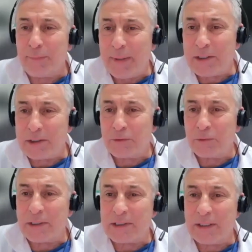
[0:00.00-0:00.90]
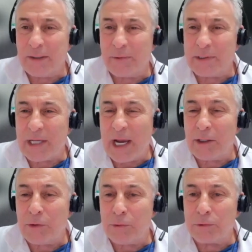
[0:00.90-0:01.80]
a patient with
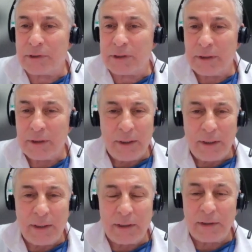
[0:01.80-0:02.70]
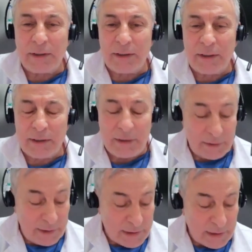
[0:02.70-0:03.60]
acute
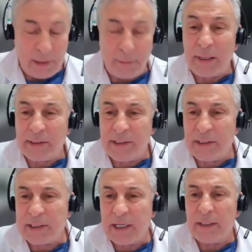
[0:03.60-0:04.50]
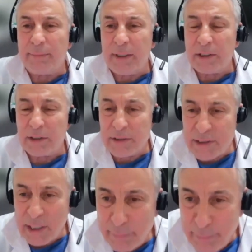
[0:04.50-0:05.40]
this lumbar disc, and patients
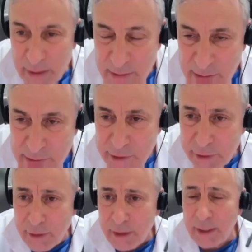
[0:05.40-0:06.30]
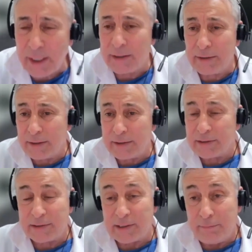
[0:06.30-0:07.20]
are bent anteriorly, and
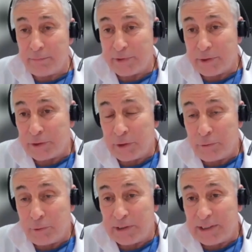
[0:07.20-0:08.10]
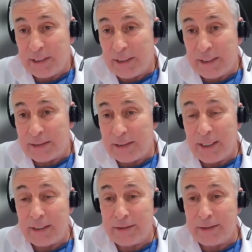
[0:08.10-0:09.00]
some surgeon would think that he
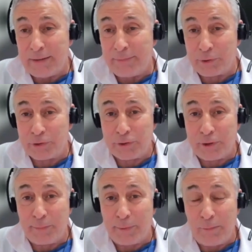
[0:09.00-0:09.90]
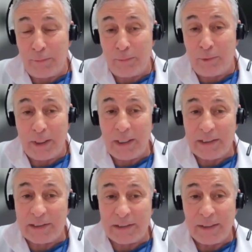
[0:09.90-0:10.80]
had a postural problem while
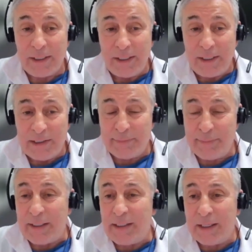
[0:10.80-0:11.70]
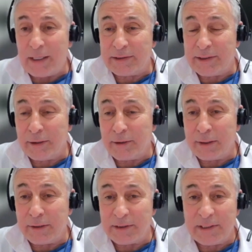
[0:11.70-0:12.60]
he's bending anterior
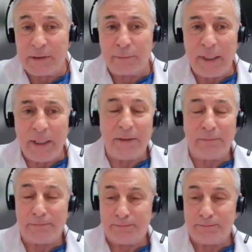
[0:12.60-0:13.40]
because he's on pain.